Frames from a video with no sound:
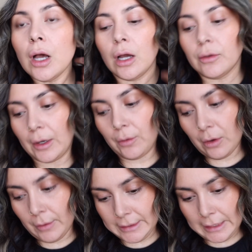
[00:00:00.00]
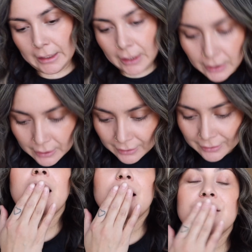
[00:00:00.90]
Alright, where was I?
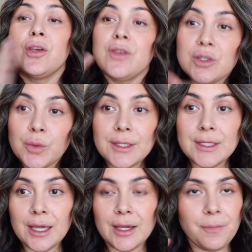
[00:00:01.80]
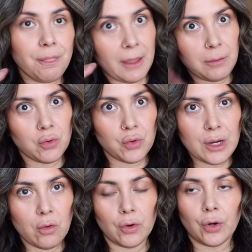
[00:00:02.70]
So this was a
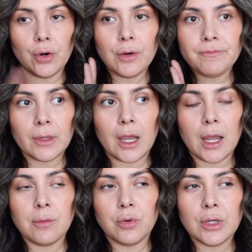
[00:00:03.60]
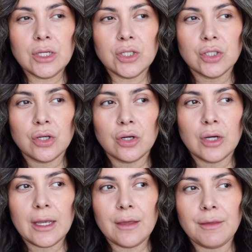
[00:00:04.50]
pre-order. I'm pretty sure
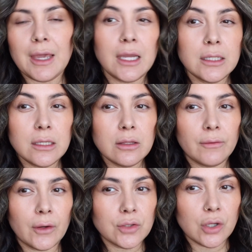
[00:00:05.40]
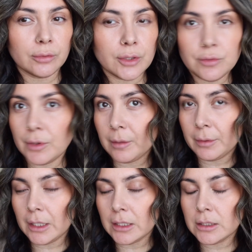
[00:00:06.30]
the 18th of October is when I
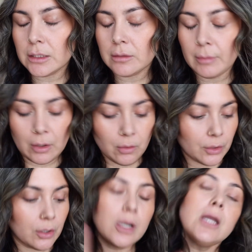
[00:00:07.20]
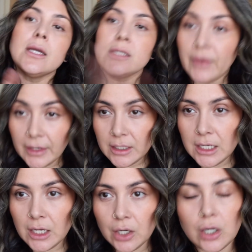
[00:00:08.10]
placed my order. It's finally
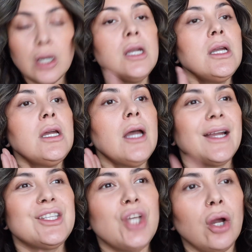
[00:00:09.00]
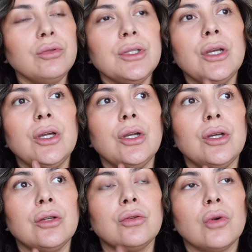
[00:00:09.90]
here. I don't
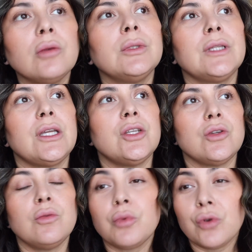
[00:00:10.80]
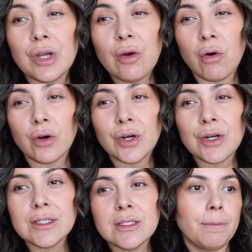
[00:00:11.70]
normally do
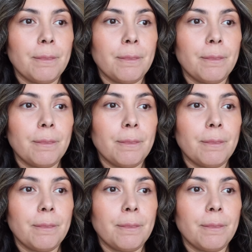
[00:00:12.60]
pre-orders.